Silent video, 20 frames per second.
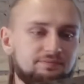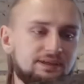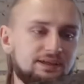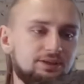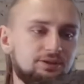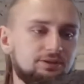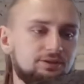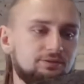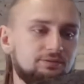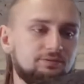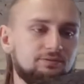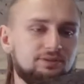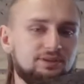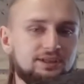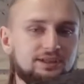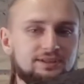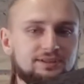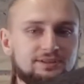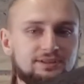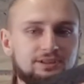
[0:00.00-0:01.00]
I don't know,
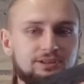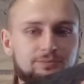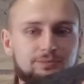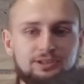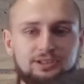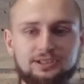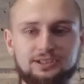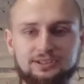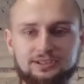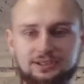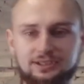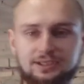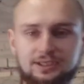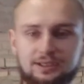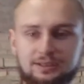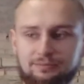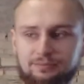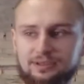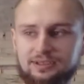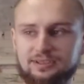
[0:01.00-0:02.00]
30 centimeters
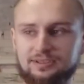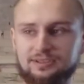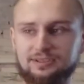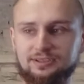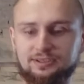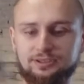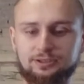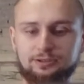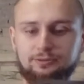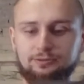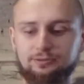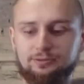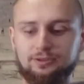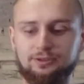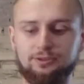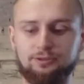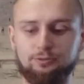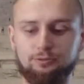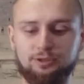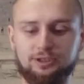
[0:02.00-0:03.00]
plus this, so
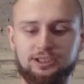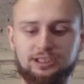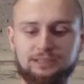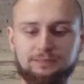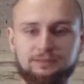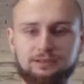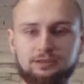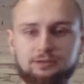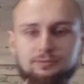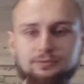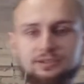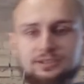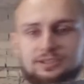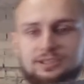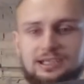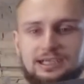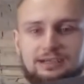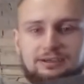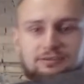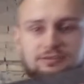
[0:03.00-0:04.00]
together probably is
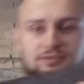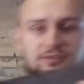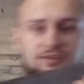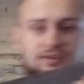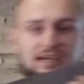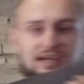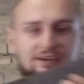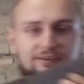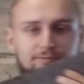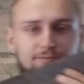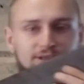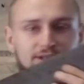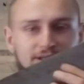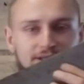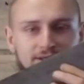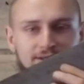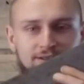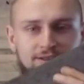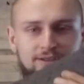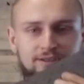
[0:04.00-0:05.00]
around 1/2
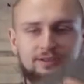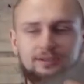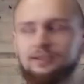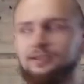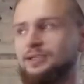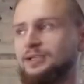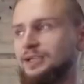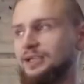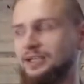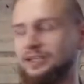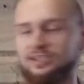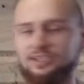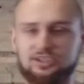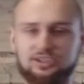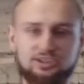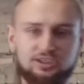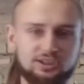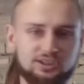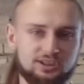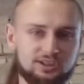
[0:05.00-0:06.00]
meter, and the
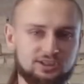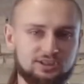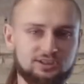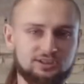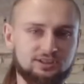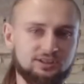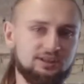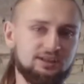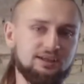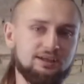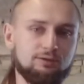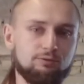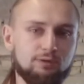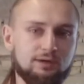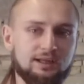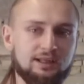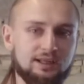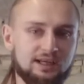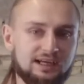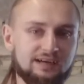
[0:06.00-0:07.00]
stick is like
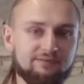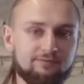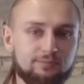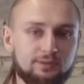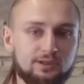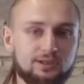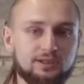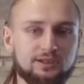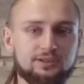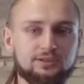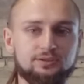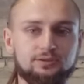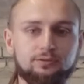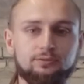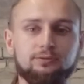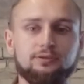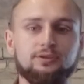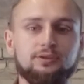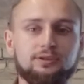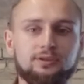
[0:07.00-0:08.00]
1.5 meters, so
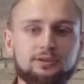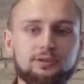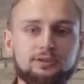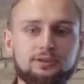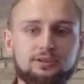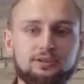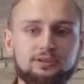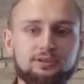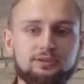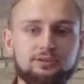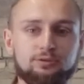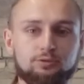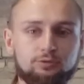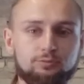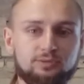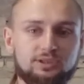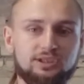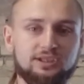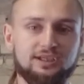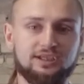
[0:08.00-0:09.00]
it's
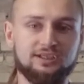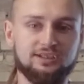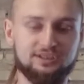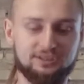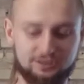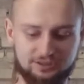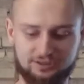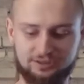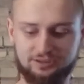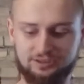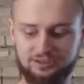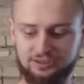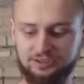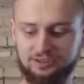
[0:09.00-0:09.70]
2 meters,